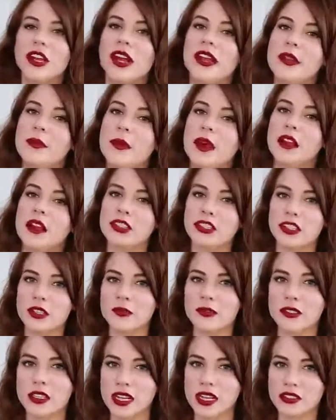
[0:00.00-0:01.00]
you ever tried a
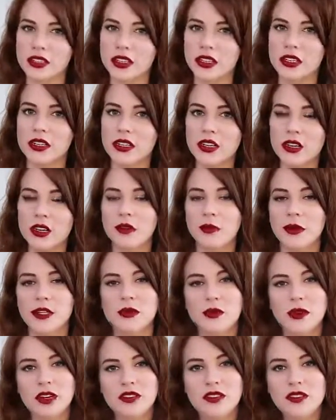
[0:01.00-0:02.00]
posture protector?
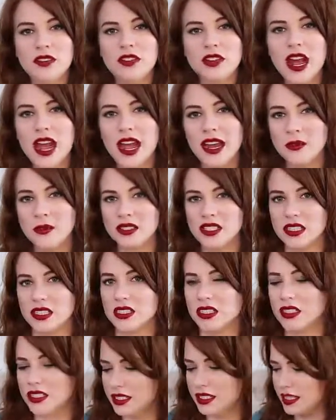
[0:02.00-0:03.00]
Which one have you tried? Was
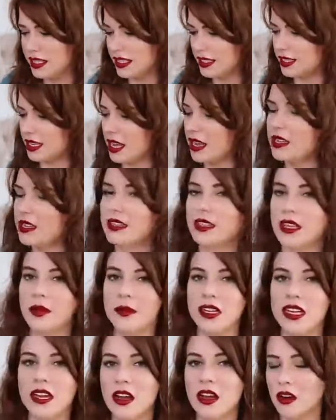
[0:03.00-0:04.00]
it good? Did it suck?
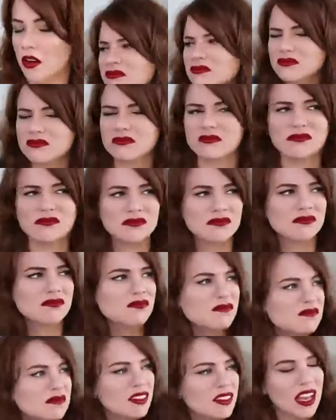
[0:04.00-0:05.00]
Let me know.
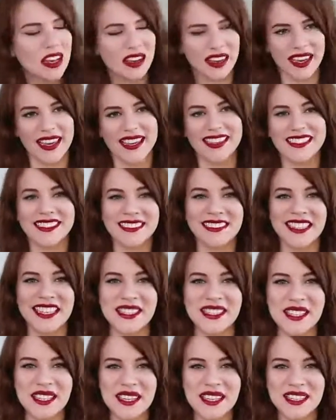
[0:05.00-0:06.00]
Okay,
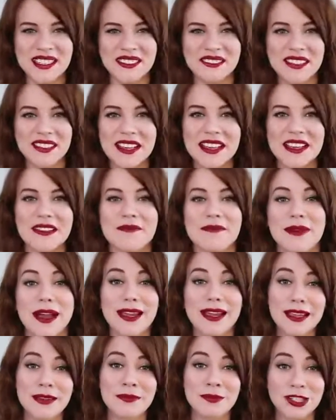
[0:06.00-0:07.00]
that's good.
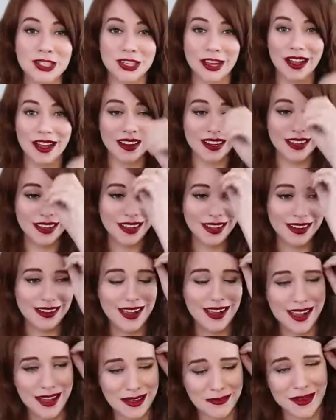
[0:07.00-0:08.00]
My name's Shauna,
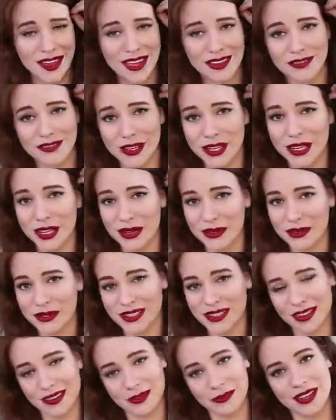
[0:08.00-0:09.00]
and I make
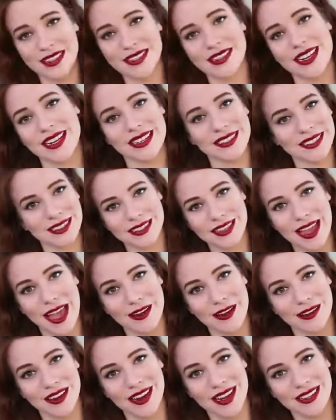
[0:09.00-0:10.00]
videos on Wednesdays and
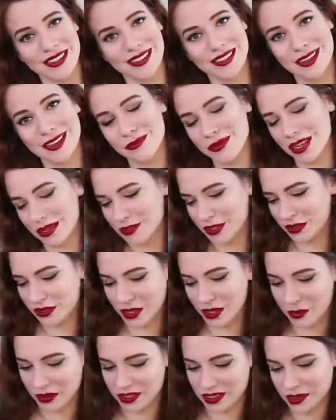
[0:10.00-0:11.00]
Saturdays, sometimes
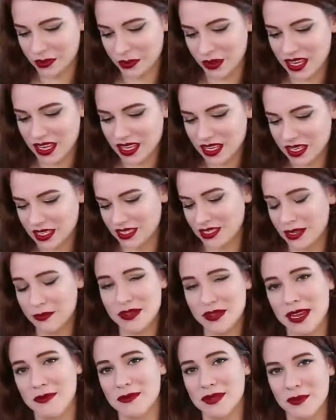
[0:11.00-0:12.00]
only once a week,
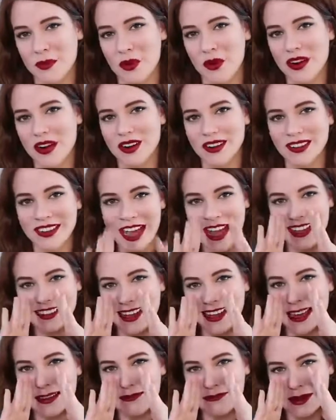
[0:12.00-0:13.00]
sometimes more.
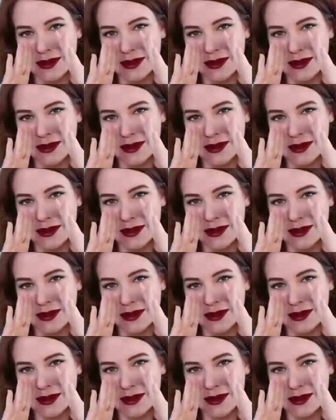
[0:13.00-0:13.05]
Not